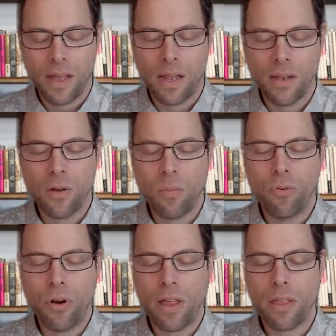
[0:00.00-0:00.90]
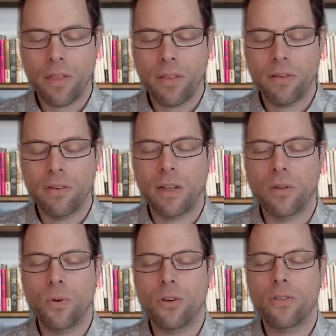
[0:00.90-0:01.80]
And your breath is
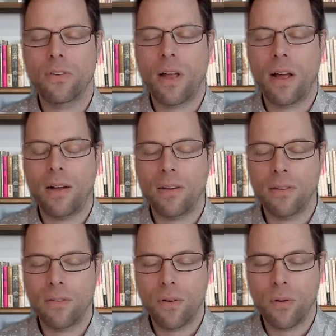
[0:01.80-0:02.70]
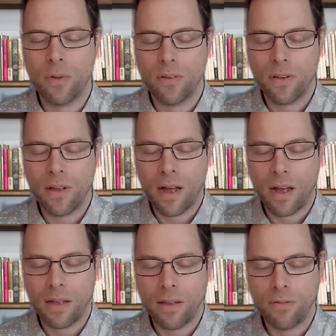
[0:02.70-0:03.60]
that which starts from the
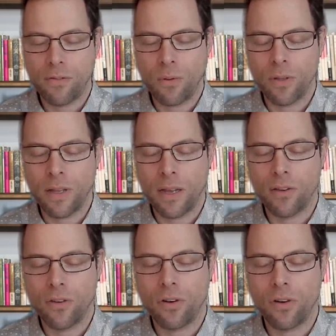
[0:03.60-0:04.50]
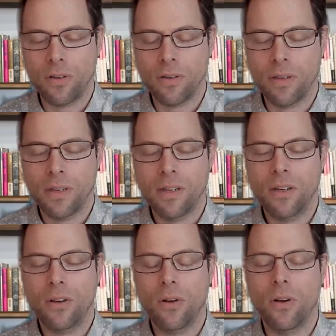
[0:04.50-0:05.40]
sky, from nature,
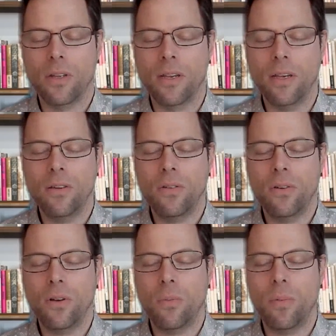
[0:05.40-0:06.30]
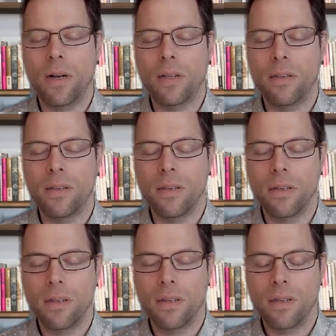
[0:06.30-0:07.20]
going into your
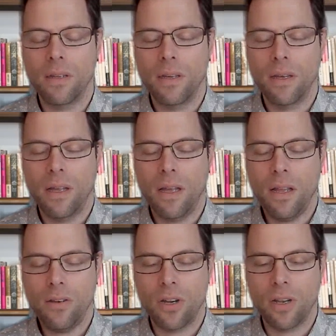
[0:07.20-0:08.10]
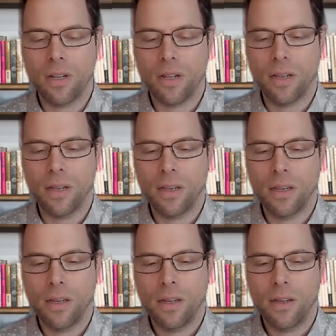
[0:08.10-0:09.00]
body and gently
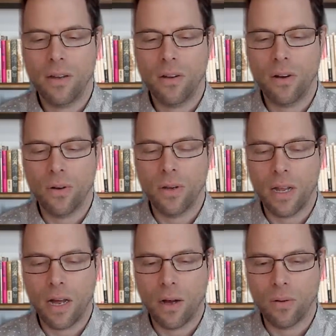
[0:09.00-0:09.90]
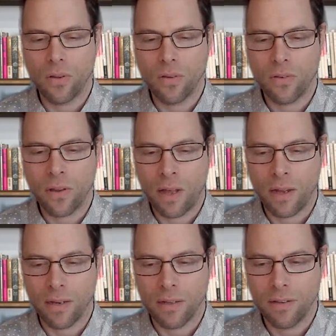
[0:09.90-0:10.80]
going
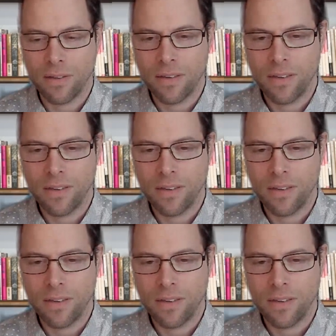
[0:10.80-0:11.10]
outside.